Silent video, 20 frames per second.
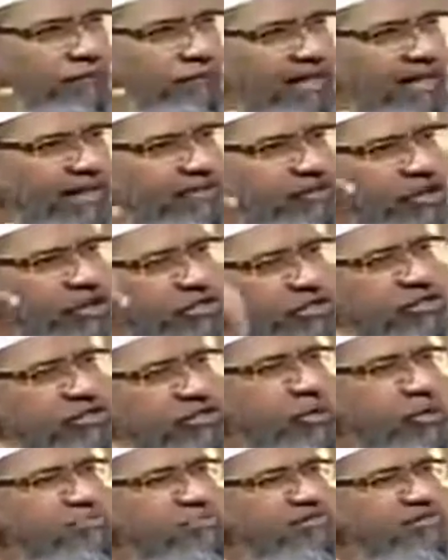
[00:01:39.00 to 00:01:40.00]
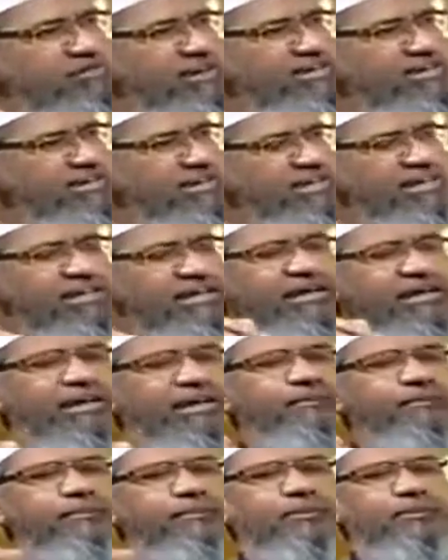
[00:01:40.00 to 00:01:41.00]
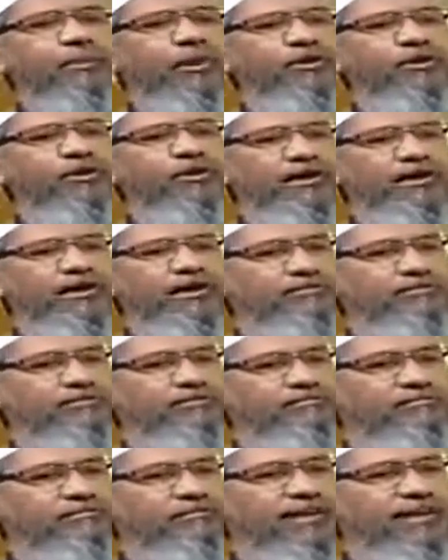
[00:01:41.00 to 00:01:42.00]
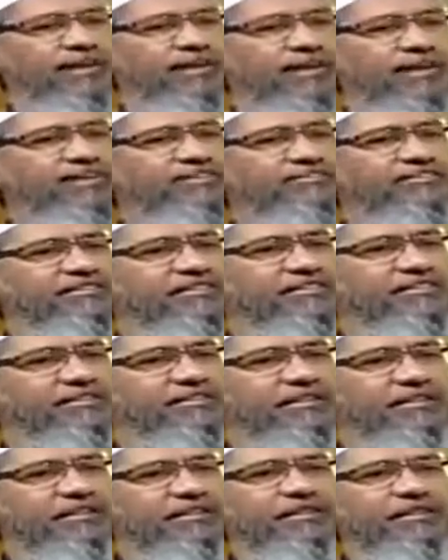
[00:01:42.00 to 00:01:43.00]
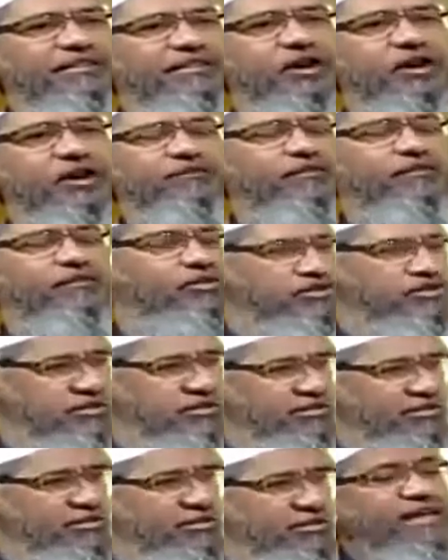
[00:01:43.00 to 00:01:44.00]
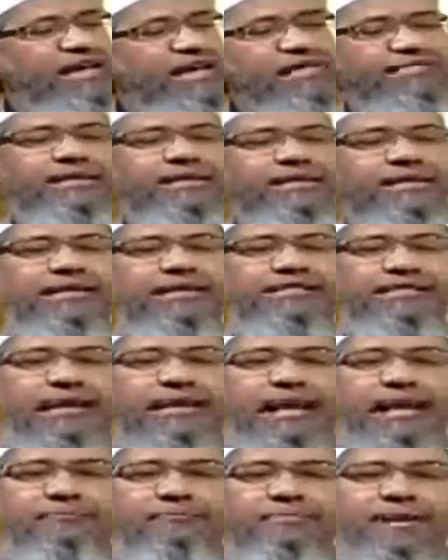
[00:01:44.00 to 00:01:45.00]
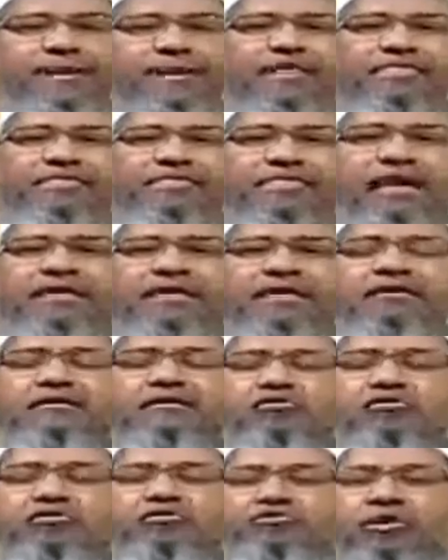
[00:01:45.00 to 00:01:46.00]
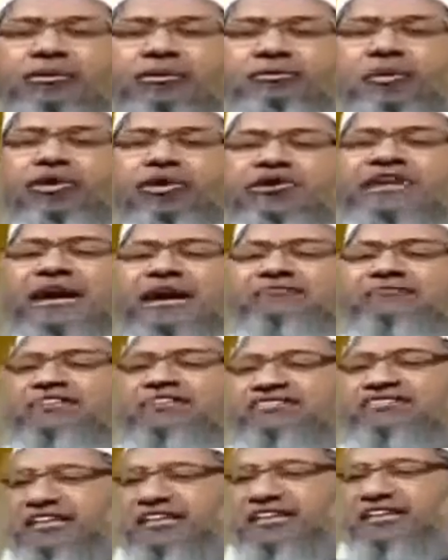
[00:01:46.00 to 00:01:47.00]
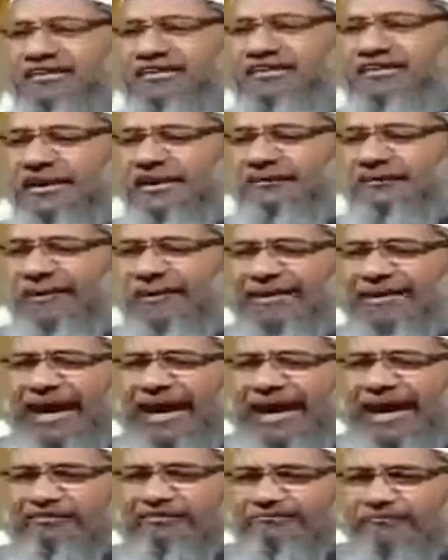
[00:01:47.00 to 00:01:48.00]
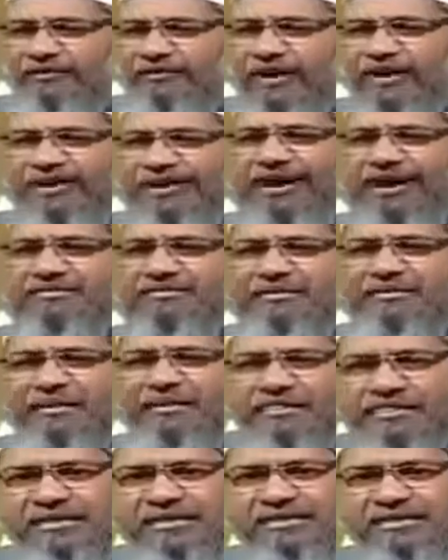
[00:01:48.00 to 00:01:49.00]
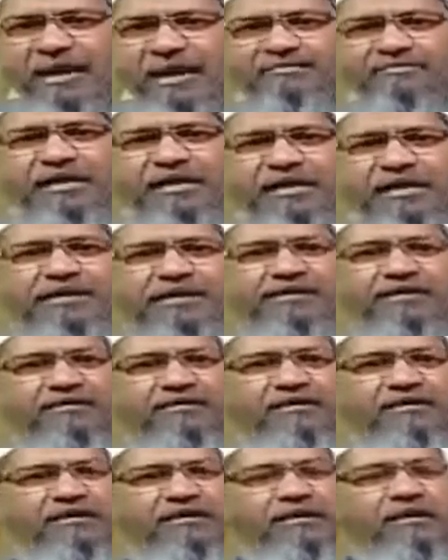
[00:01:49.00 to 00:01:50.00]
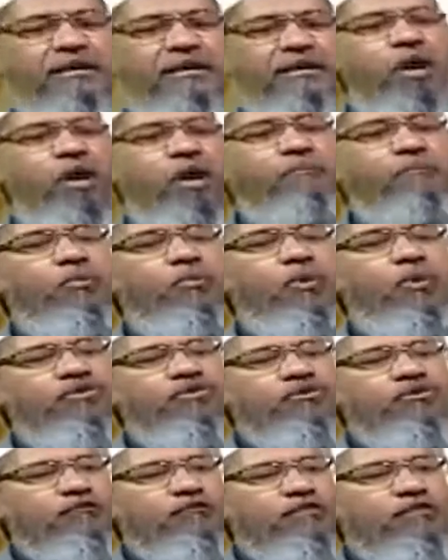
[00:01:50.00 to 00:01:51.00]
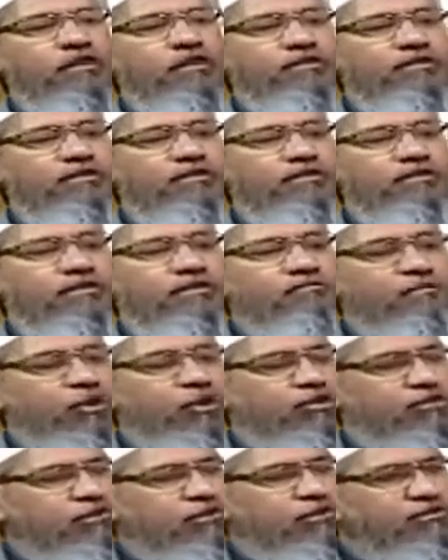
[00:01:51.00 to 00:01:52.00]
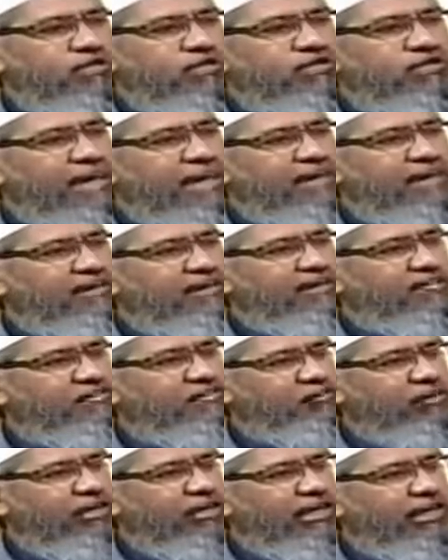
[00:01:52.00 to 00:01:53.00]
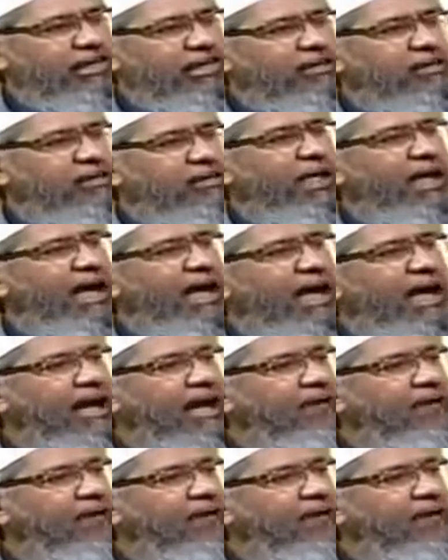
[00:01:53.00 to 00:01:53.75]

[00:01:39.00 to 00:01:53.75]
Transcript: Based on this observation, he propounded his theory of evolution. Yes, there are many scientists who support Darwin's theory. But as far as recent times are concerned, most of the scientists today